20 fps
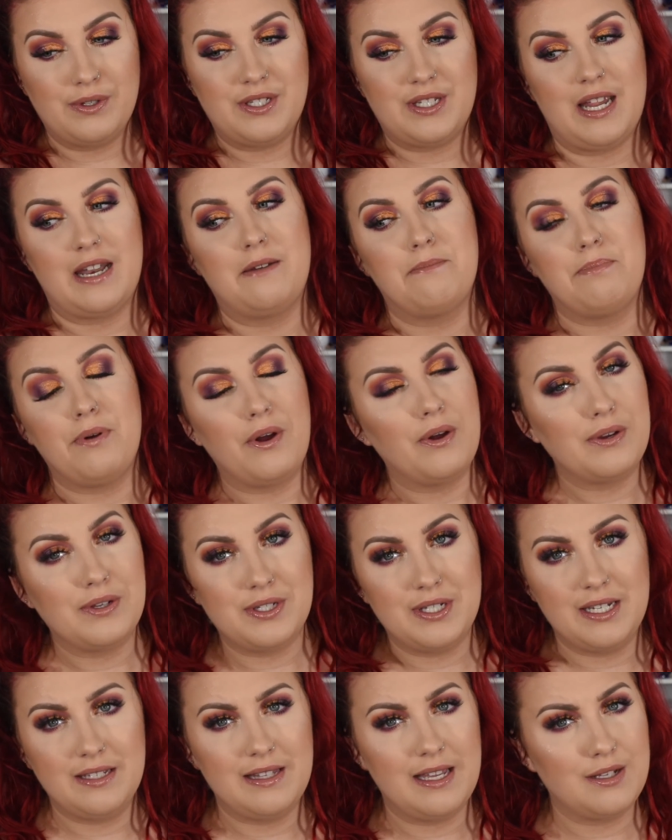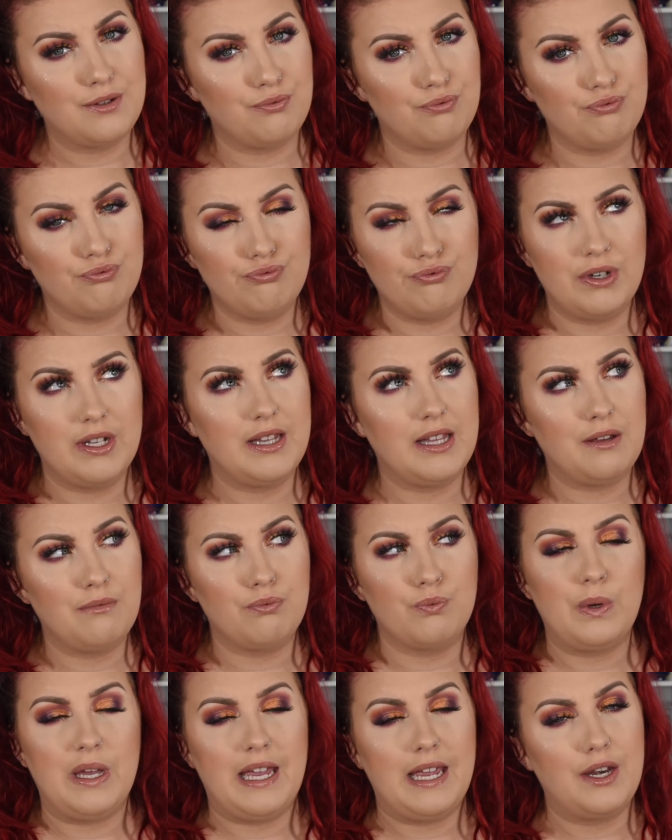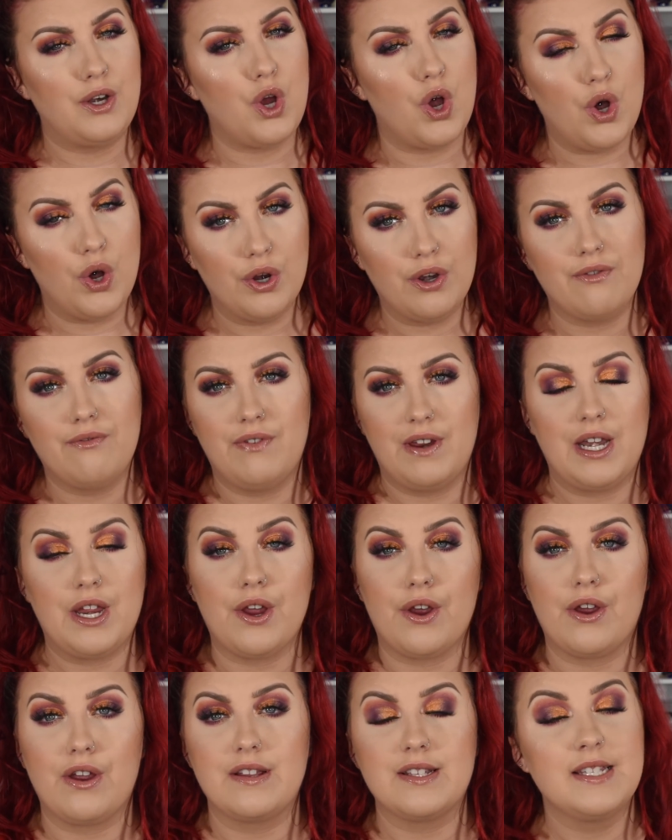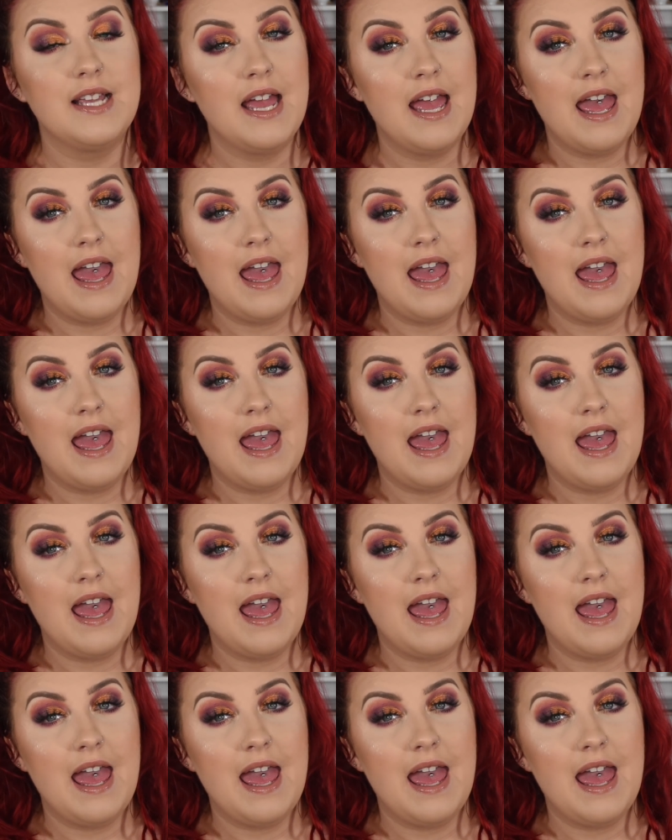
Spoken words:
started posting these really weird, odd videos,